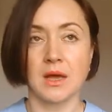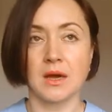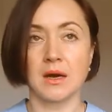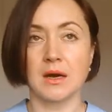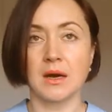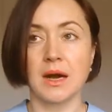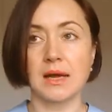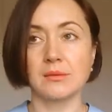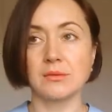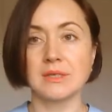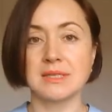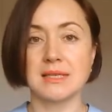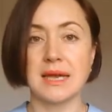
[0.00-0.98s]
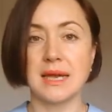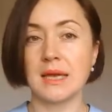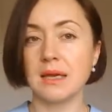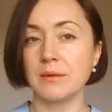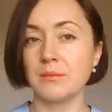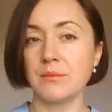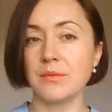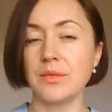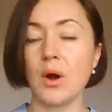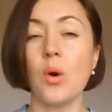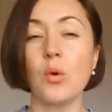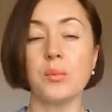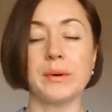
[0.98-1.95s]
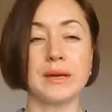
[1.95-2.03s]
I would say the
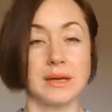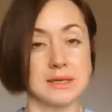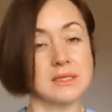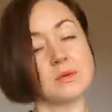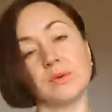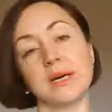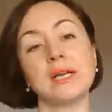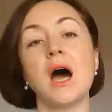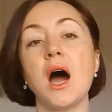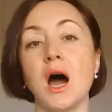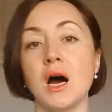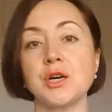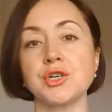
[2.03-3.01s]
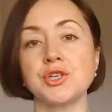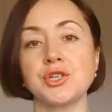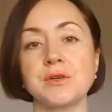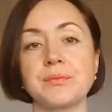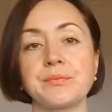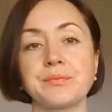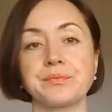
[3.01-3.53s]
opening is quite harsh